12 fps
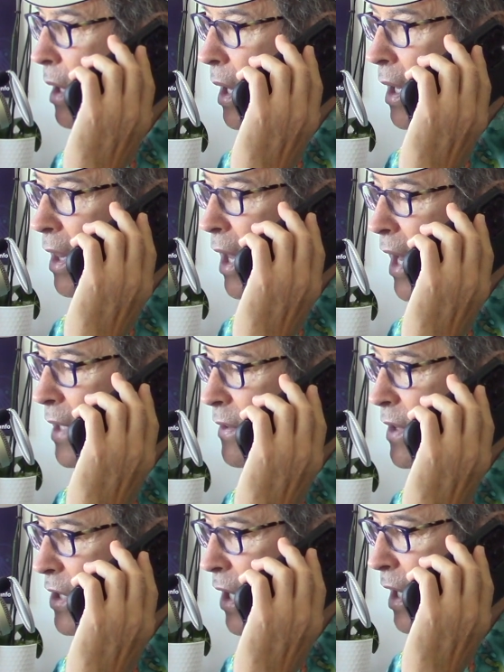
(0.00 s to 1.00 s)
a lot
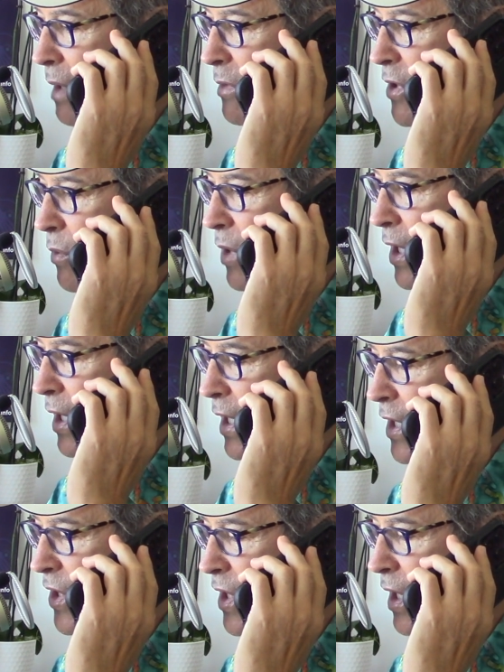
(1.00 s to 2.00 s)
of times when it
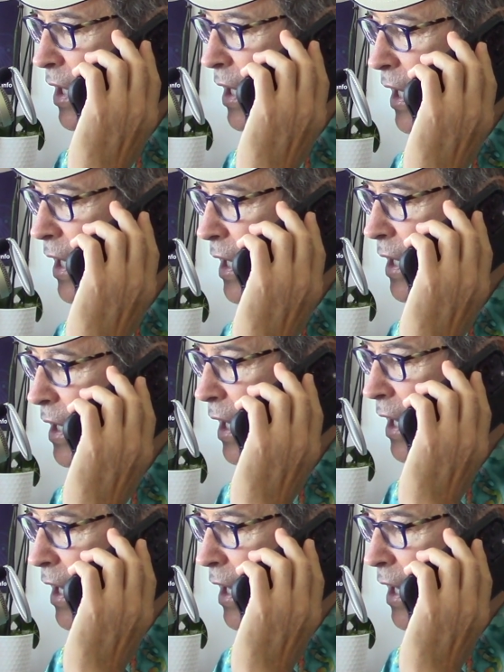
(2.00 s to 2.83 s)
isn't needed,